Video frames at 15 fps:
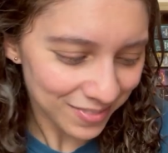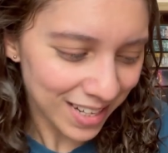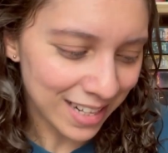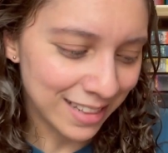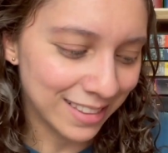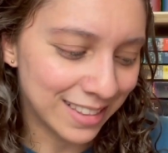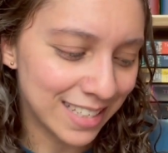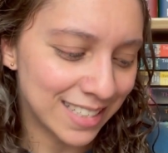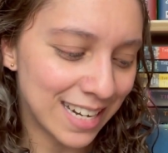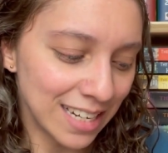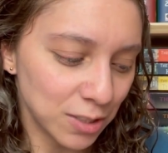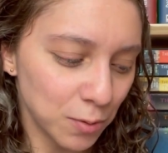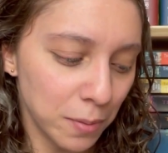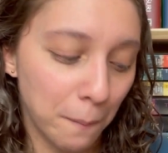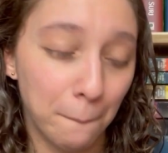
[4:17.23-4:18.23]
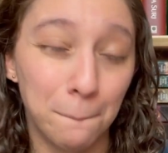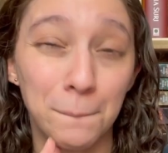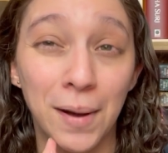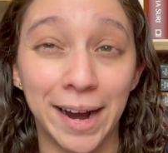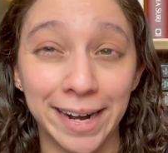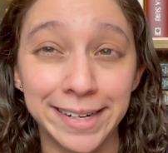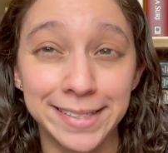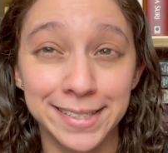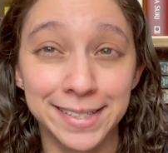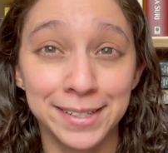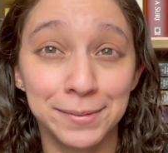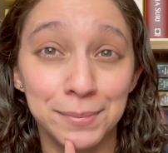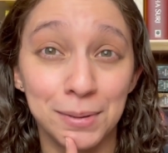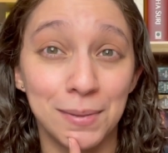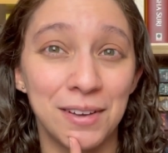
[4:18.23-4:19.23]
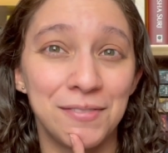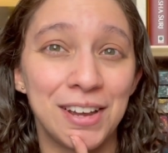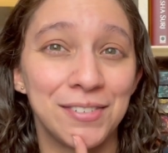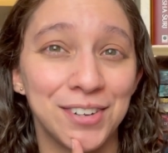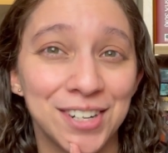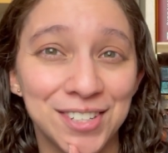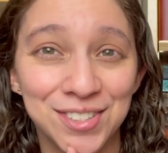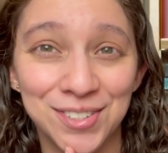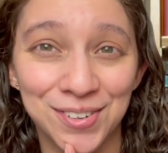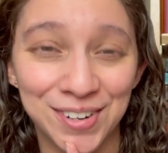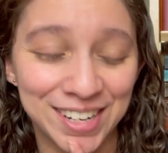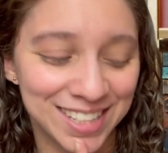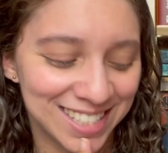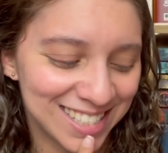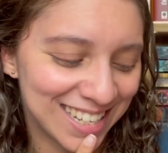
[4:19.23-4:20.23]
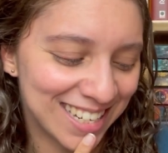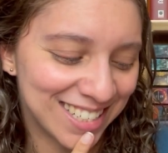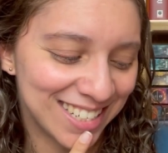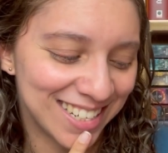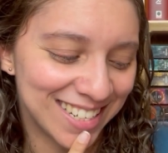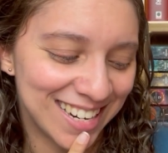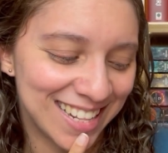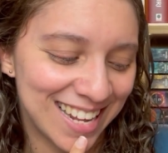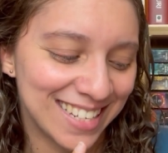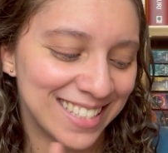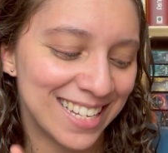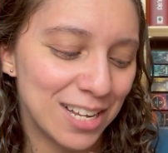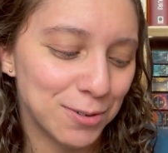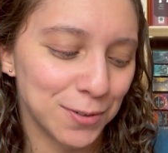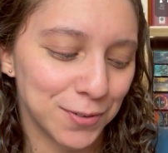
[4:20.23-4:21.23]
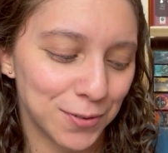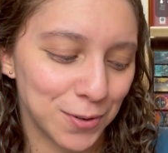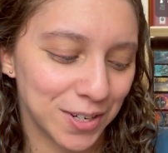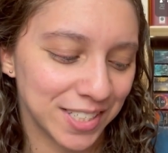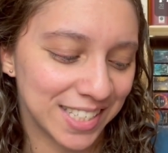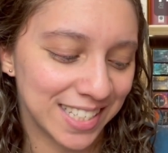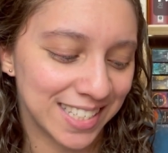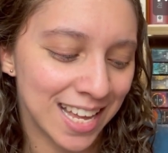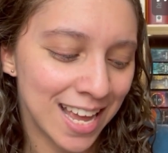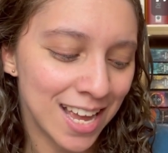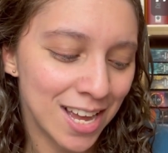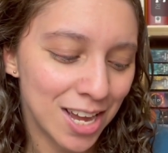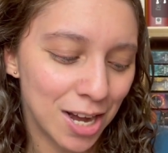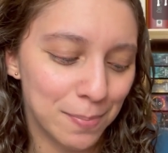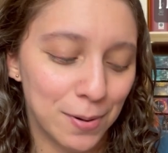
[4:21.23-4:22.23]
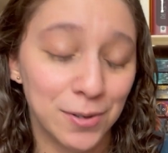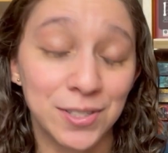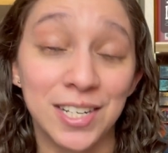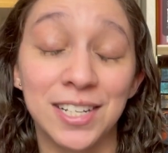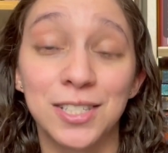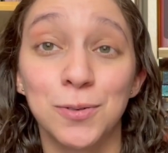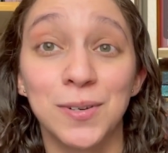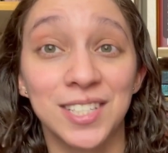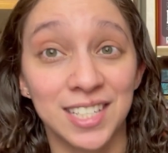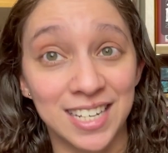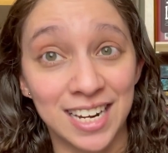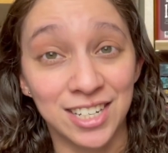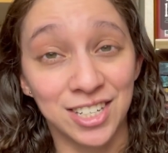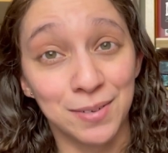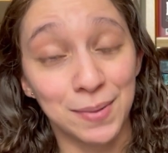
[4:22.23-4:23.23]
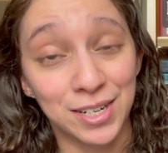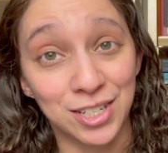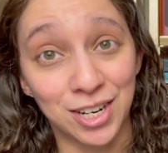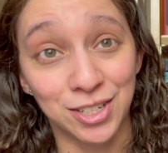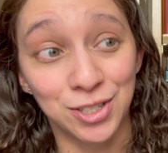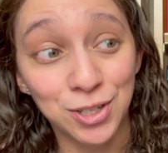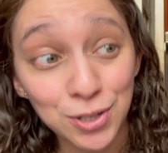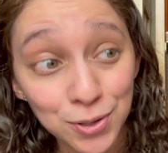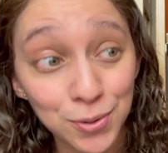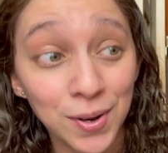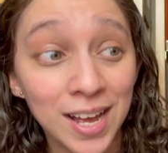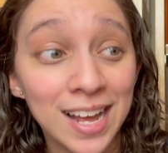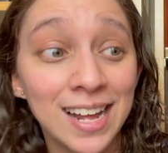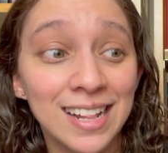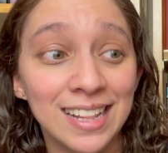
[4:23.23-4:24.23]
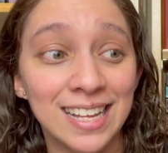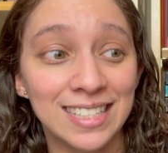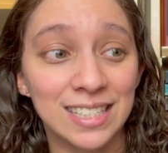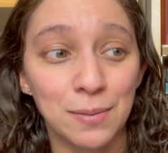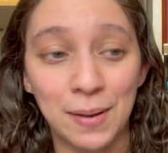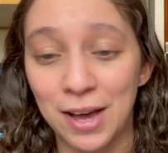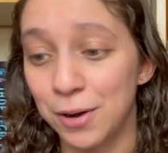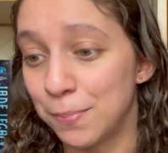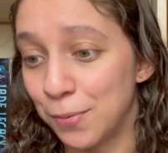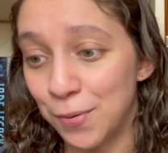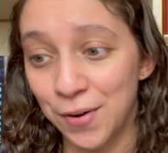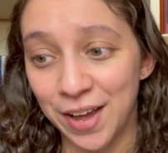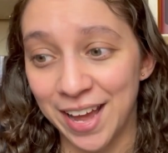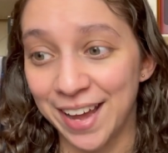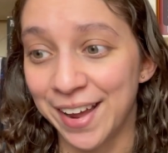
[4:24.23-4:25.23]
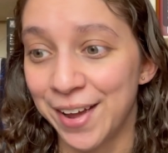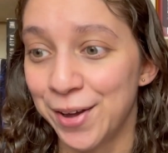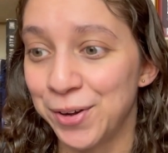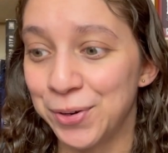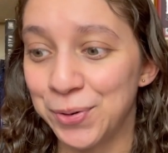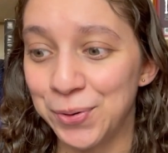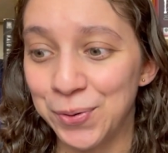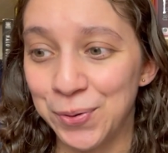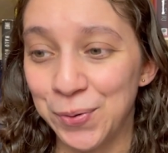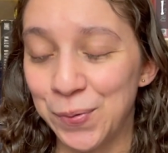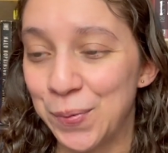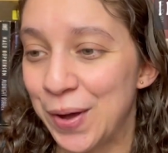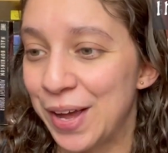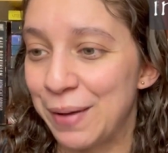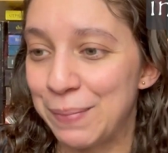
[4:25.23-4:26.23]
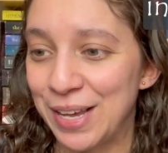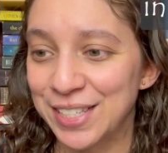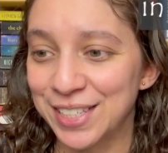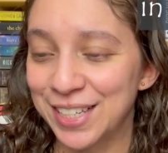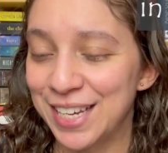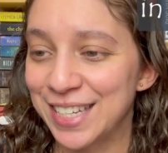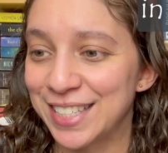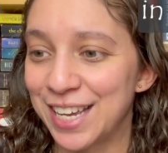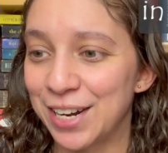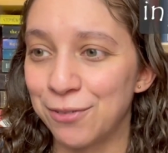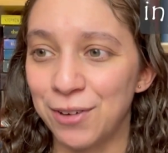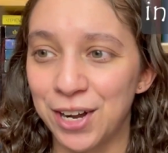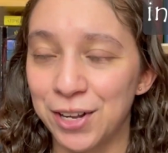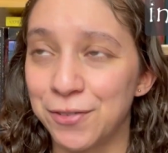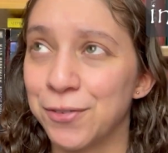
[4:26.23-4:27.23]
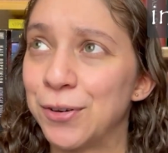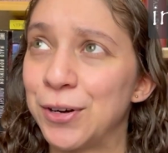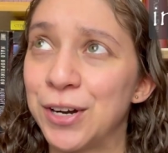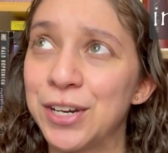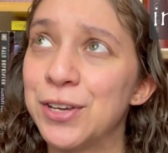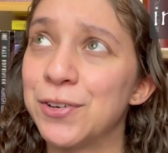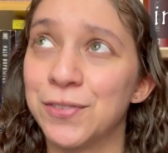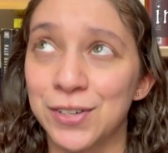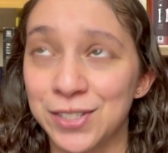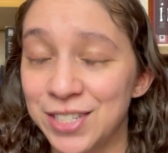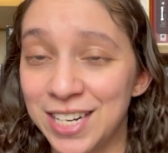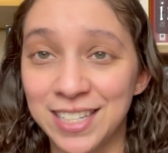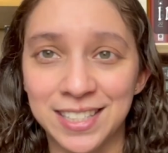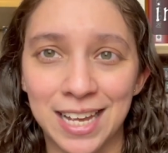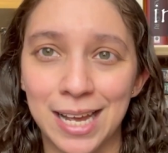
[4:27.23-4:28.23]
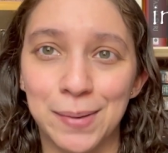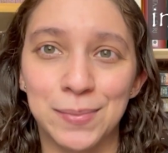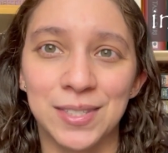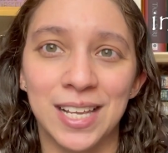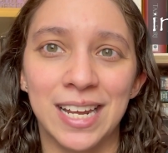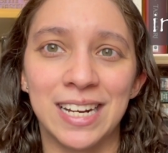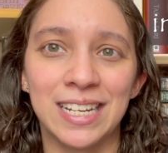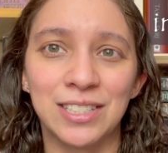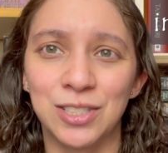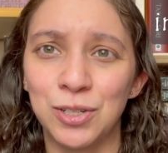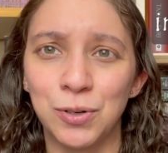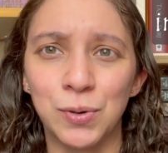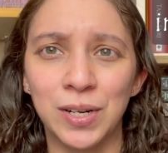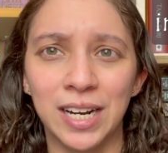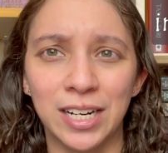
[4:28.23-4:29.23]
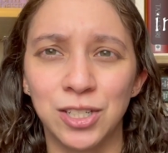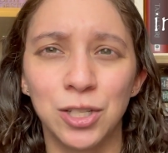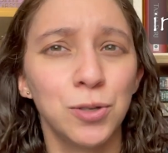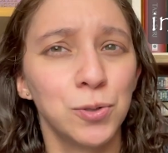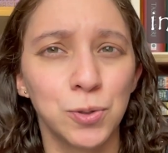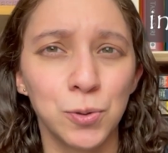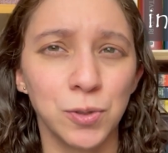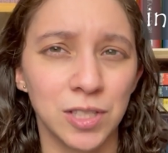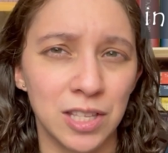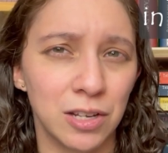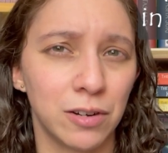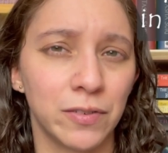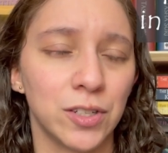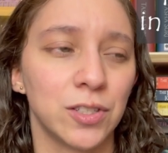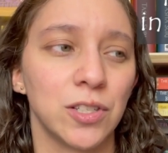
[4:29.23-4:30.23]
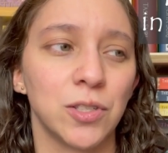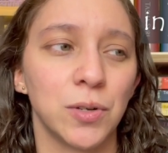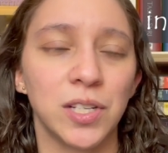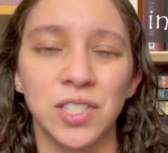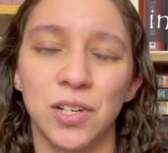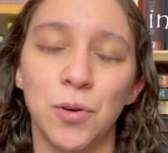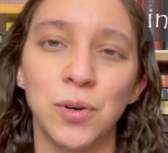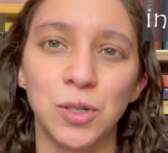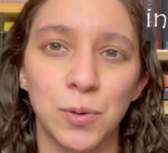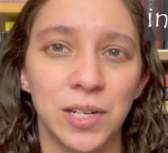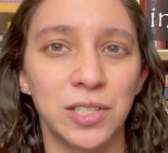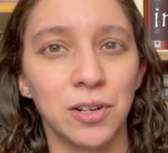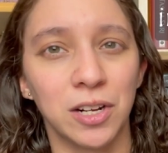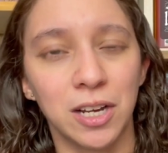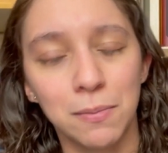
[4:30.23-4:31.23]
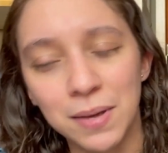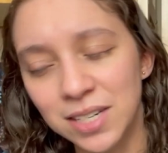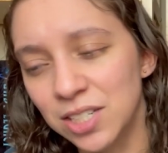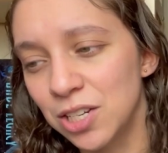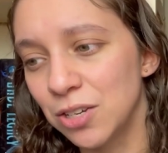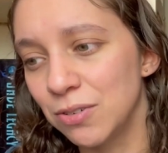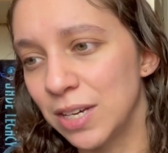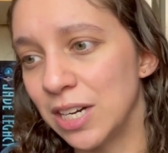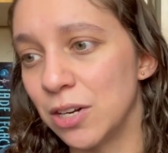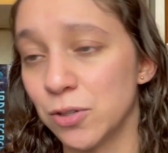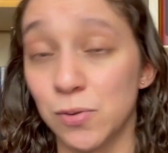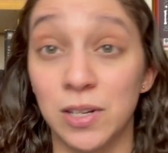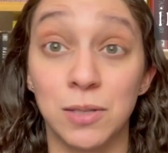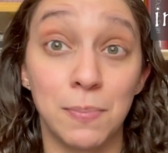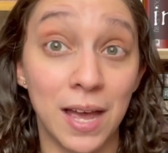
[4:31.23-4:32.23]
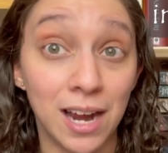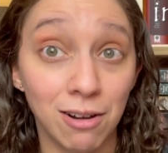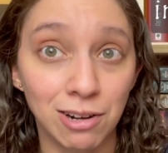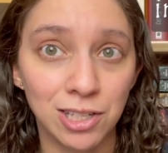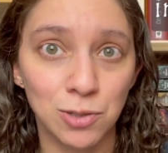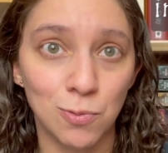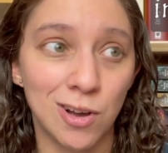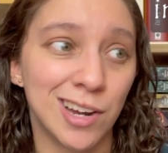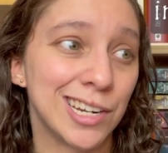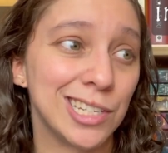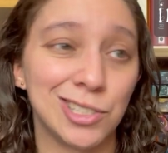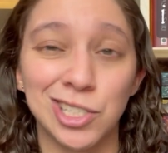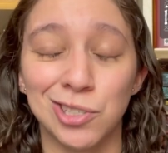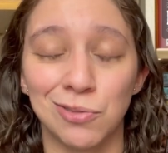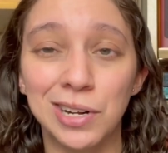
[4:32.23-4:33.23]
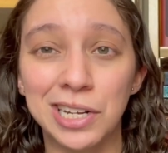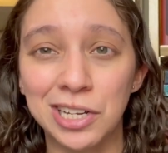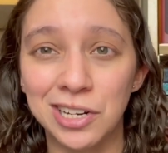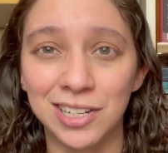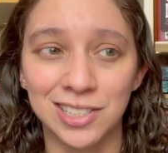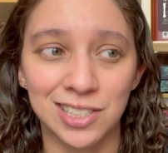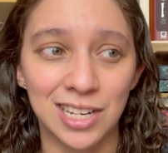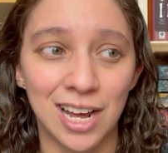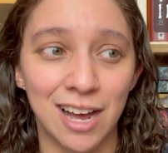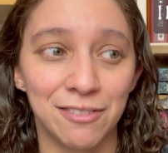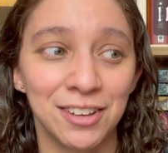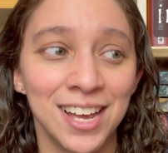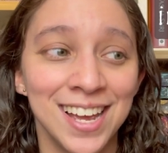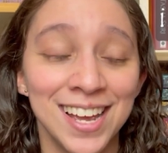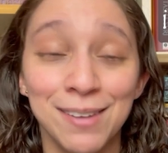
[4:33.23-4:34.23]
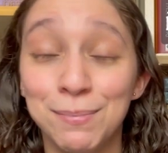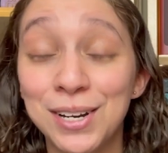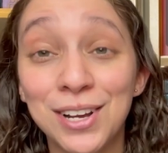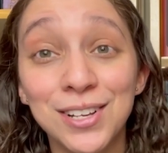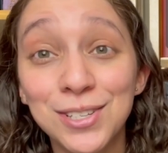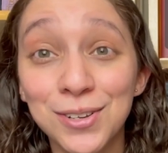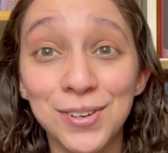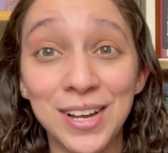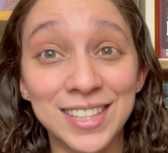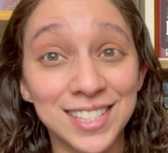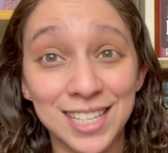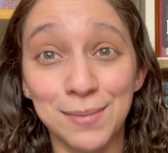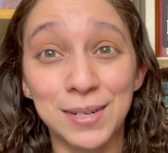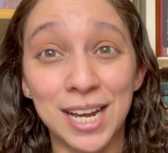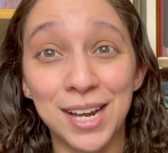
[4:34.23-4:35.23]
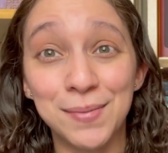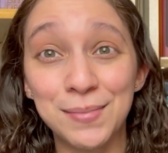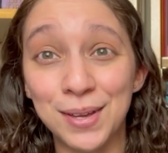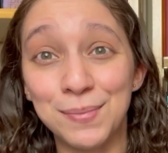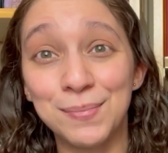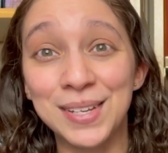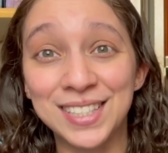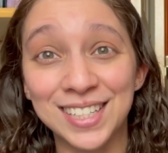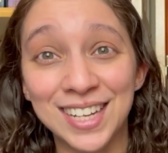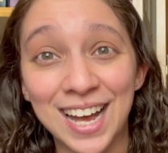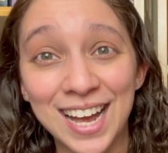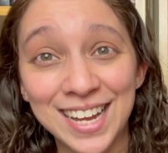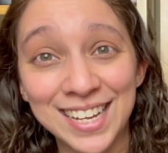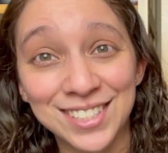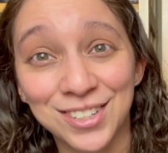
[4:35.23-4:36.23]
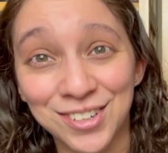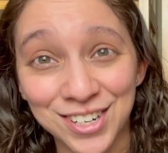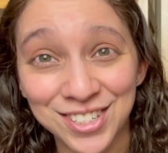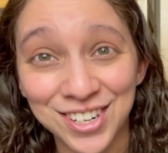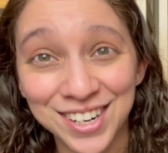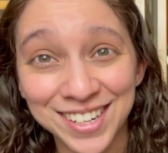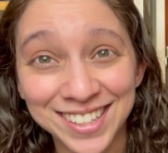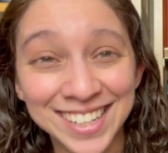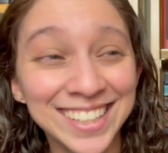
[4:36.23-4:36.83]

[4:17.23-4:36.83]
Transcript: This next one might be my favorite story in this collection, and that is Equal Forces Opposed and Exquisite Tension by John Chu. This is about a boy who basically is getting ready for a university exams, and he's doing like two schools at the university, so he doesn't know which one he's going to commit to. He knows what his parents want. He's just really good at stuff. But he also, at the same time, meets a guy he has a crush on.